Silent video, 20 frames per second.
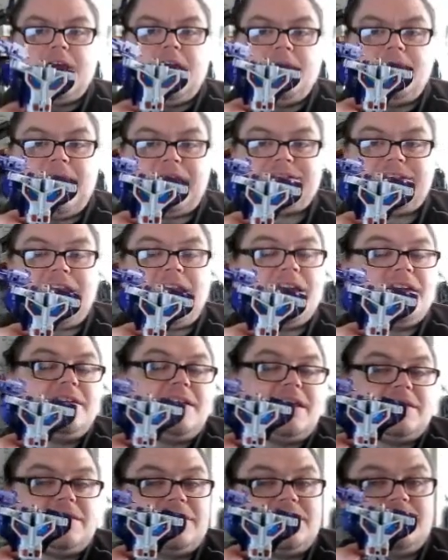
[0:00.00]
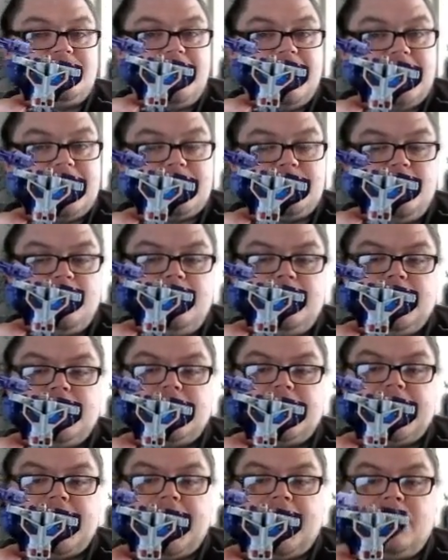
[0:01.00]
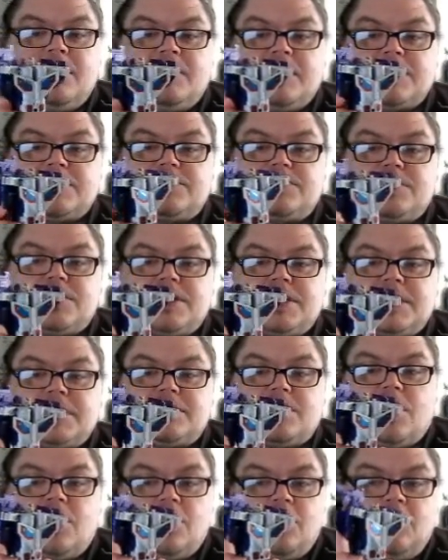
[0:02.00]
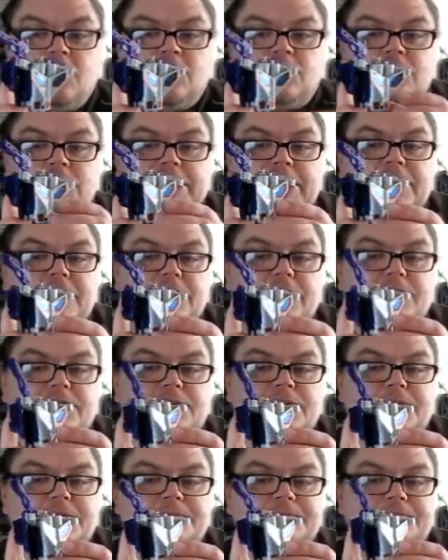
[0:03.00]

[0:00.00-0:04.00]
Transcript: And that's it. That's the range of movement you're going to get out of Astrotrain. That's all he does.